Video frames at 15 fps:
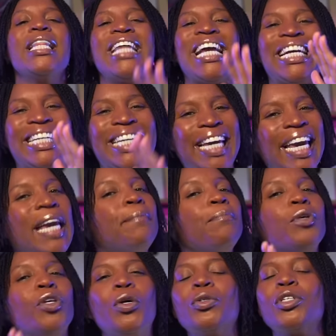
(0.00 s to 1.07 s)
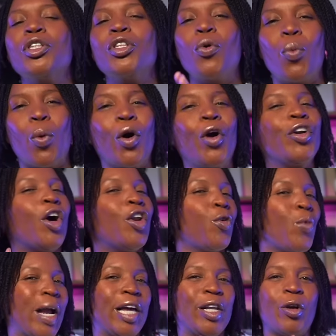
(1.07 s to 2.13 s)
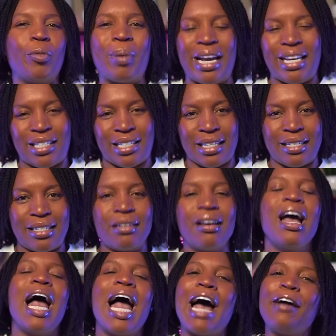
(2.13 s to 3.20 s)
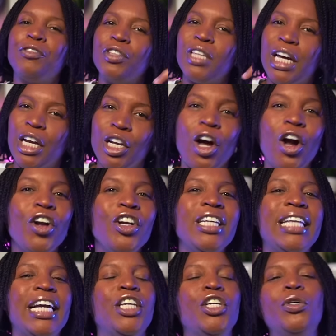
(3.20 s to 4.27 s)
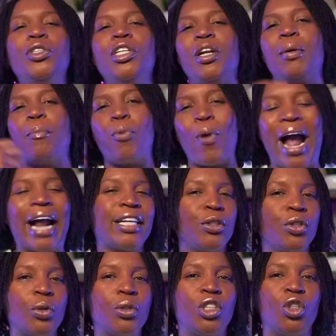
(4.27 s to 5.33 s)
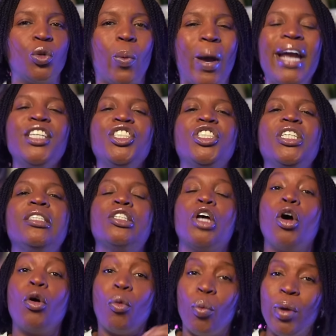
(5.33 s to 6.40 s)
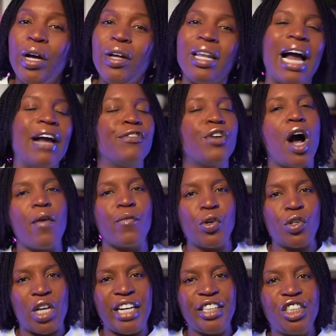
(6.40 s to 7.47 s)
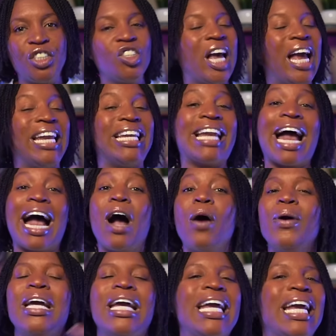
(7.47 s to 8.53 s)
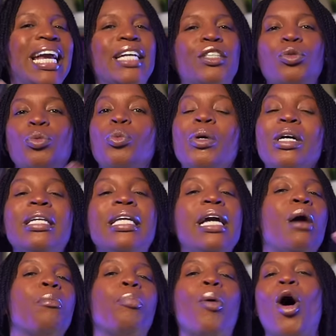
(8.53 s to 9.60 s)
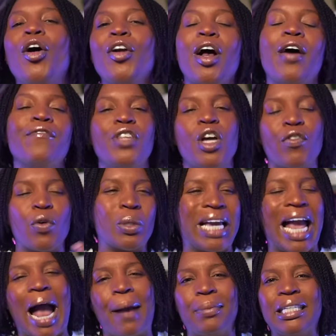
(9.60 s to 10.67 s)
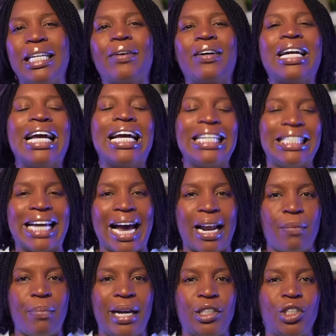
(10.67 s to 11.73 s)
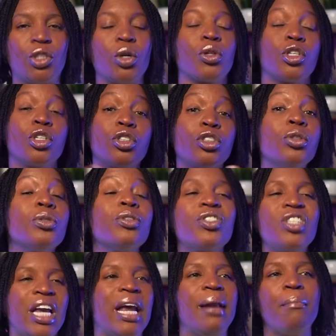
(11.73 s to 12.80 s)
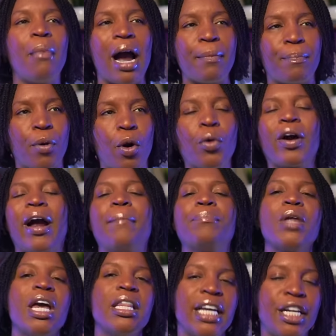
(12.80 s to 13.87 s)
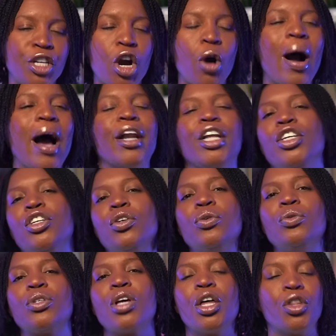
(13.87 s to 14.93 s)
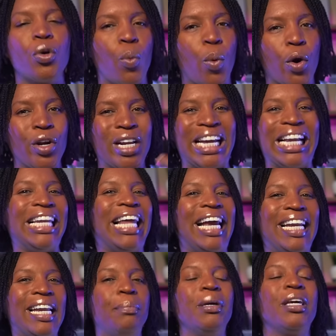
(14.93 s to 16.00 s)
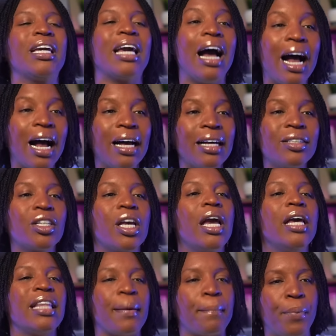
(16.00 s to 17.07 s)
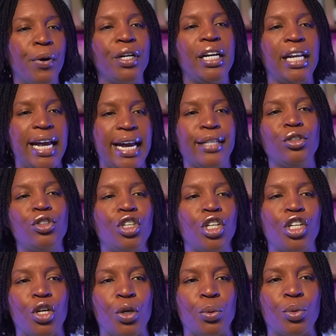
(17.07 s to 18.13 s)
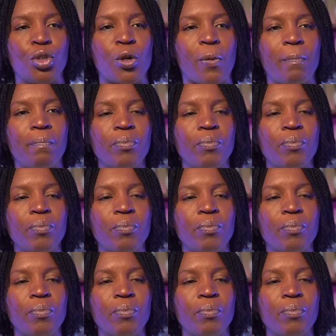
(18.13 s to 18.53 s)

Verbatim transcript: They keep using the word on a regular basis. After they learned it, they used it in practical situations, real life conversations, and now it's really a part of their vocabulary database. So the students in my program, they know how to use the word elated because they put it into use.